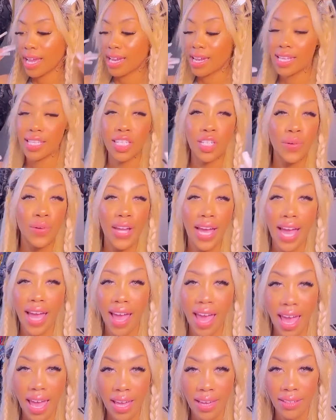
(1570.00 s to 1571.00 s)
it's
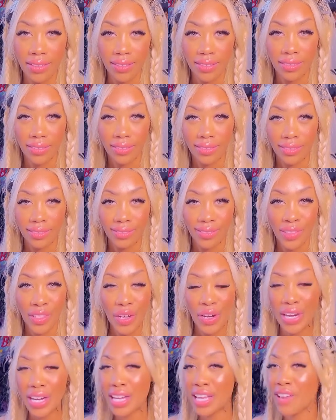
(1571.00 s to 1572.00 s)
okay.
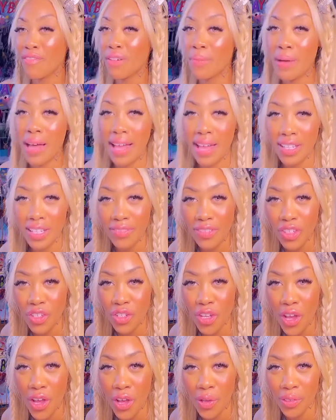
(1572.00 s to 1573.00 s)
You're going to give them a hell of a
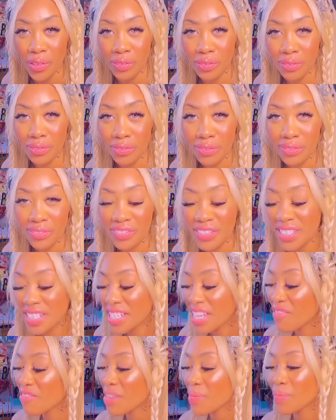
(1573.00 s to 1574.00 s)
show. Let's
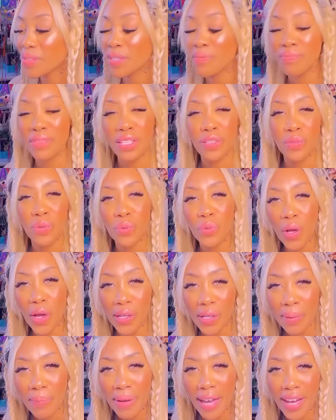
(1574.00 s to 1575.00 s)
give them something to
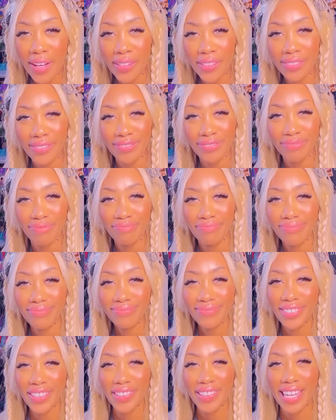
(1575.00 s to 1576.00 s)
talk about.
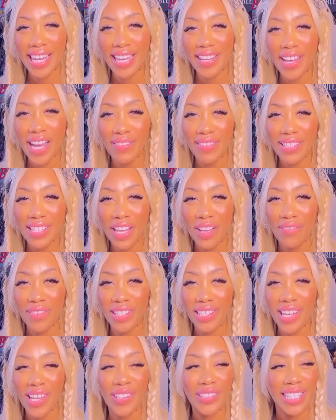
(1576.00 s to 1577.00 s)
Okay, comment down
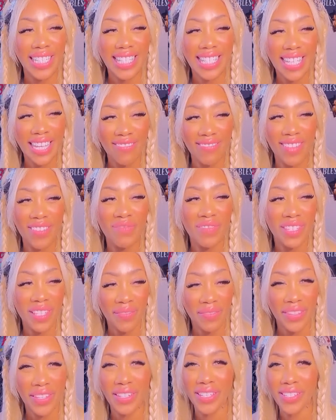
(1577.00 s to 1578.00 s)
below. Let's give them
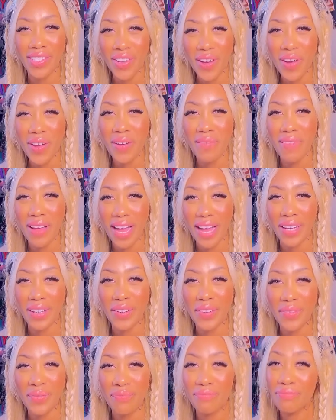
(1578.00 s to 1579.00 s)
something to talk about.